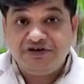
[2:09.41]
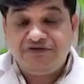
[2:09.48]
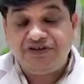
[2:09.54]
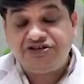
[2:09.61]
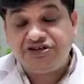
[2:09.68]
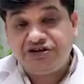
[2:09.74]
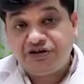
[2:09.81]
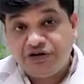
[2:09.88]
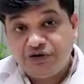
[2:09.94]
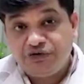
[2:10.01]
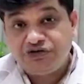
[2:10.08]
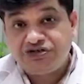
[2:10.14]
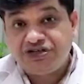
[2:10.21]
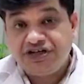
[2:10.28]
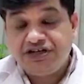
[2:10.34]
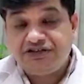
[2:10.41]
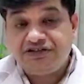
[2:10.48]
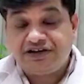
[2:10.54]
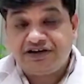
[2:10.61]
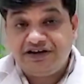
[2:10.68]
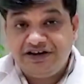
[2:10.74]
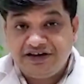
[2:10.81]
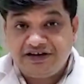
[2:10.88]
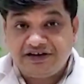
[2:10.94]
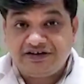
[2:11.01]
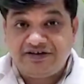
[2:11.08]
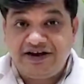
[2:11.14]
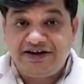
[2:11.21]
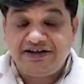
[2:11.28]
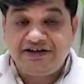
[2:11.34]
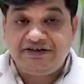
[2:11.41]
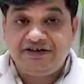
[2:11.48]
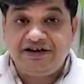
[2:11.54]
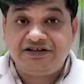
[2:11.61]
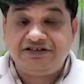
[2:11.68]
which includes the clinical criteria,